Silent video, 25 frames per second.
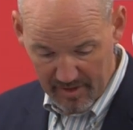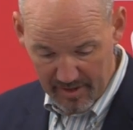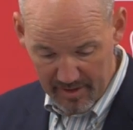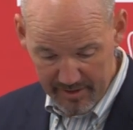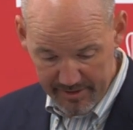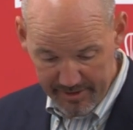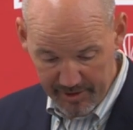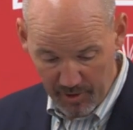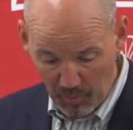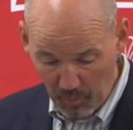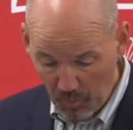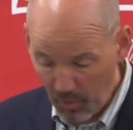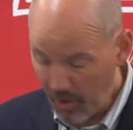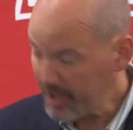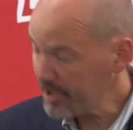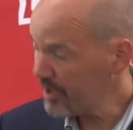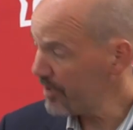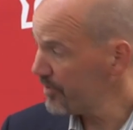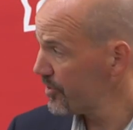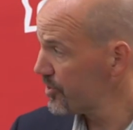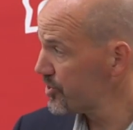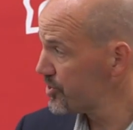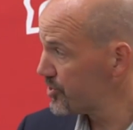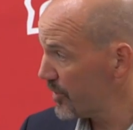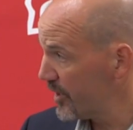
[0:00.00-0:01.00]
you know, one
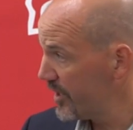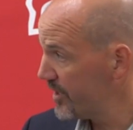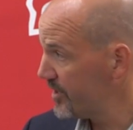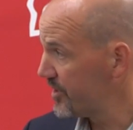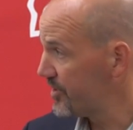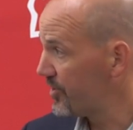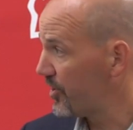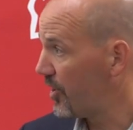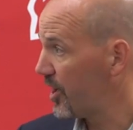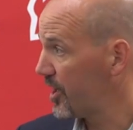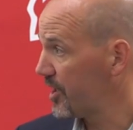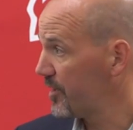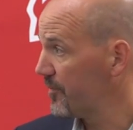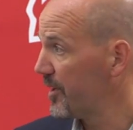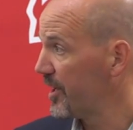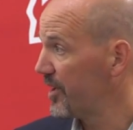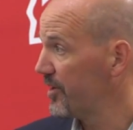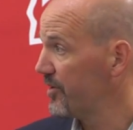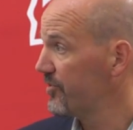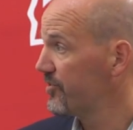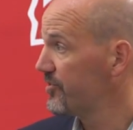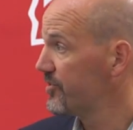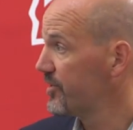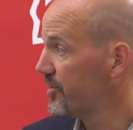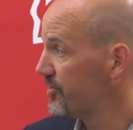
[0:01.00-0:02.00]
other trend to talk about
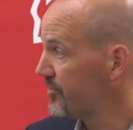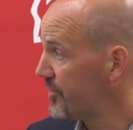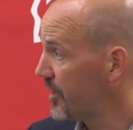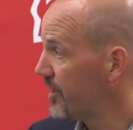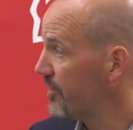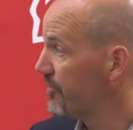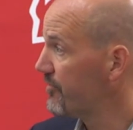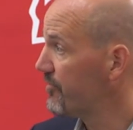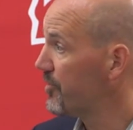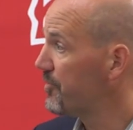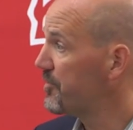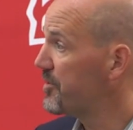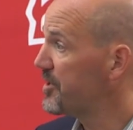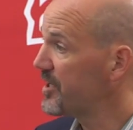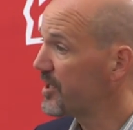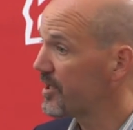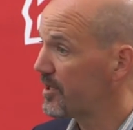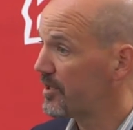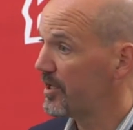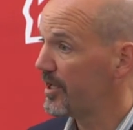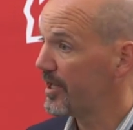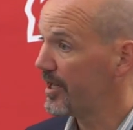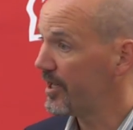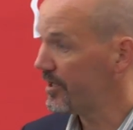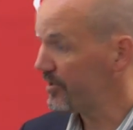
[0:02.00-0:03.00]
is, is kind of the
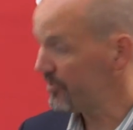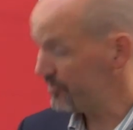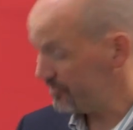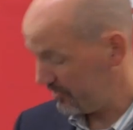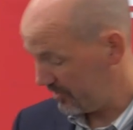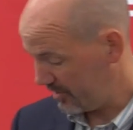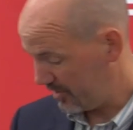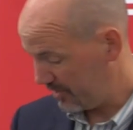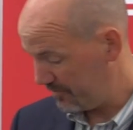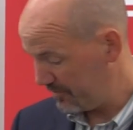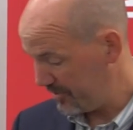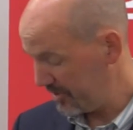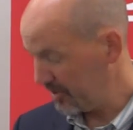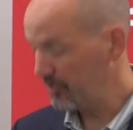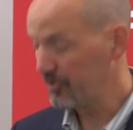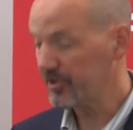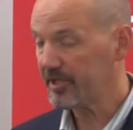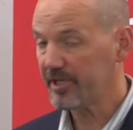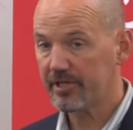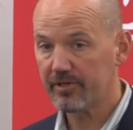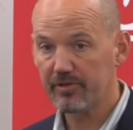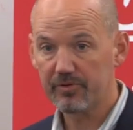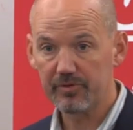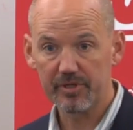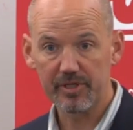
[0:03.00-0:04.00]
PLA's
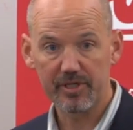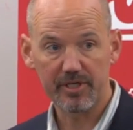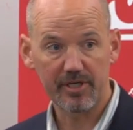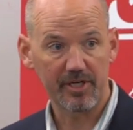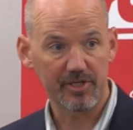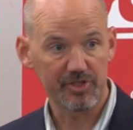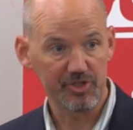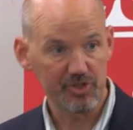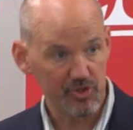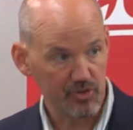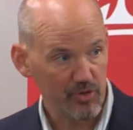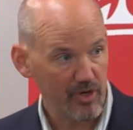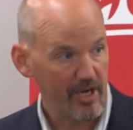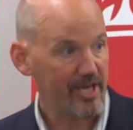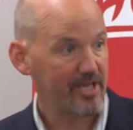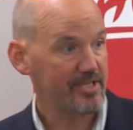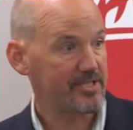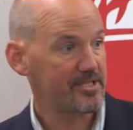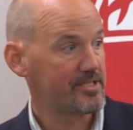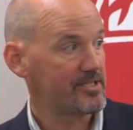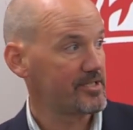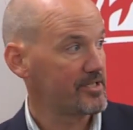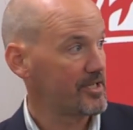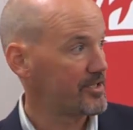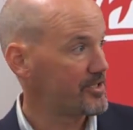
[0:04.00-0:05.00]
ability to uh,
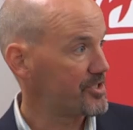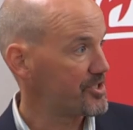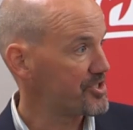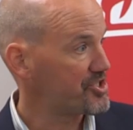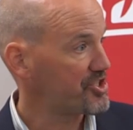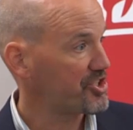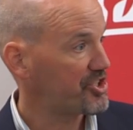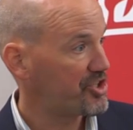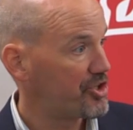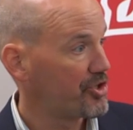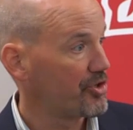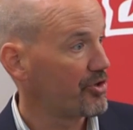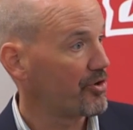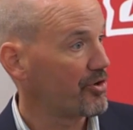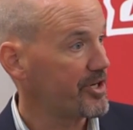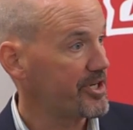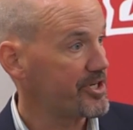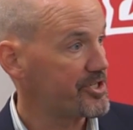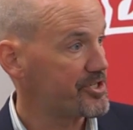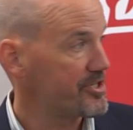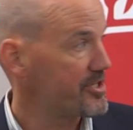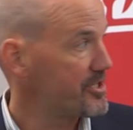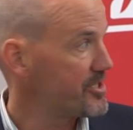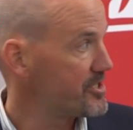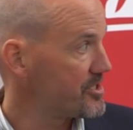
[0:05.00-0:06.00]
address, uh, to secure
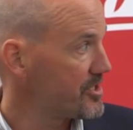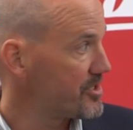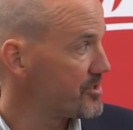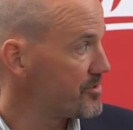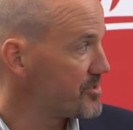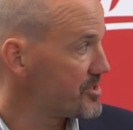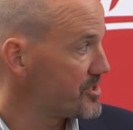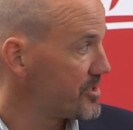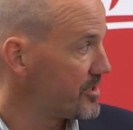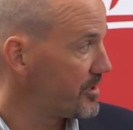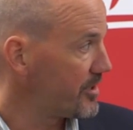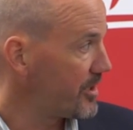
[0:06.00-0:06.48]
each of these interests. And,